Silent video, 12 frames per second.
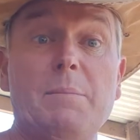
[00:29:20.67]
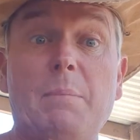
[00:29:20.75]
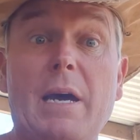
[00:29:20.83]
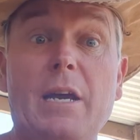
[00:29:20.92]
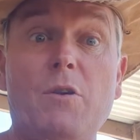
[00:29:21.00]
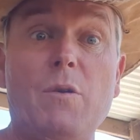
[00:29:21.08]
the
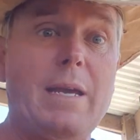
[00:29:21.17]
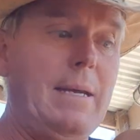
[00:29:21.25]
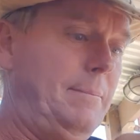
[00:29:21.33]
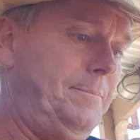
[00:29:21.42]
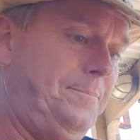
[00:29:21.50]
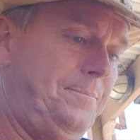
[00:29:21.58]
bakery,
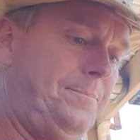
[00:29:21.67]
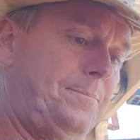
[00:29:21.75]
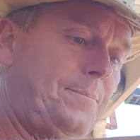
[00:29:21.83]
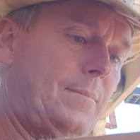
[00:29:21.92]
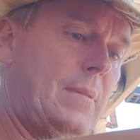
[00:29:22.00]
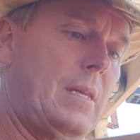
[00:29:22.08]

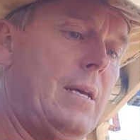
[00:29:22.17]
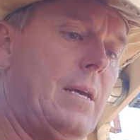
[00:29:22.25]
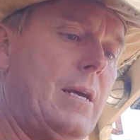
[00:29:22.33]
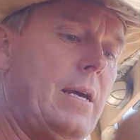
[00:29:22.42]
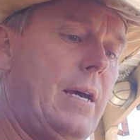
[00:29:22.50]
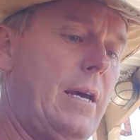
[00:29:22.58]

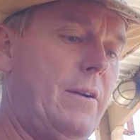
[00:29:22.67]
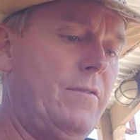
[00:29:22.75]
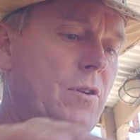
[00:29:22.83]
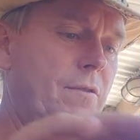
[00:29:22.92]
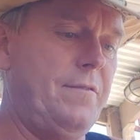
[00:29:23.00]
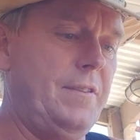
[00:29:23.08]
and
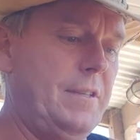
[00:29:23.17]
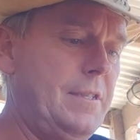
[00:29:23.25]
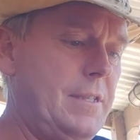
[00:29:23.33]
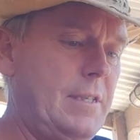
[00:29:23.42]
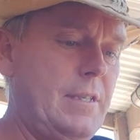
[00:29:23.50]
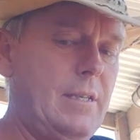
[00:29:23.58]
I've gone for
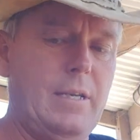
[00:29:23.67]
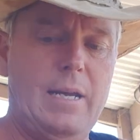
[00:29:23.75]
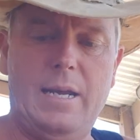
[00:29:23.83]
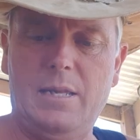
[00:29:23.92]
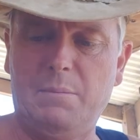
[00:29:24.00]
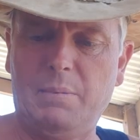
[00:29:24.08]
this
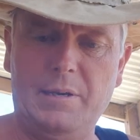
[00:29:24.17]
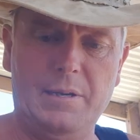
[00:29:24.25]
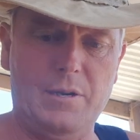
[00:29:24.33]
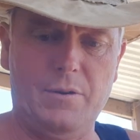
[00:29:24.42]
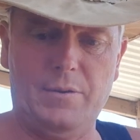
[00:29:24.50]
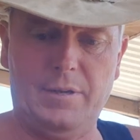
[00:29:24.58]

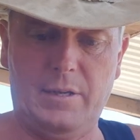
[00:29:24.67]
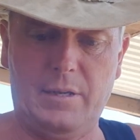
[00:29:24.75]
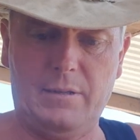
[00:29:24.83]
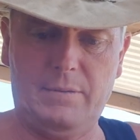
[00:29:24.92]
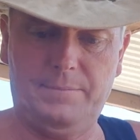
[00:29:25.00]
jalapeno thing.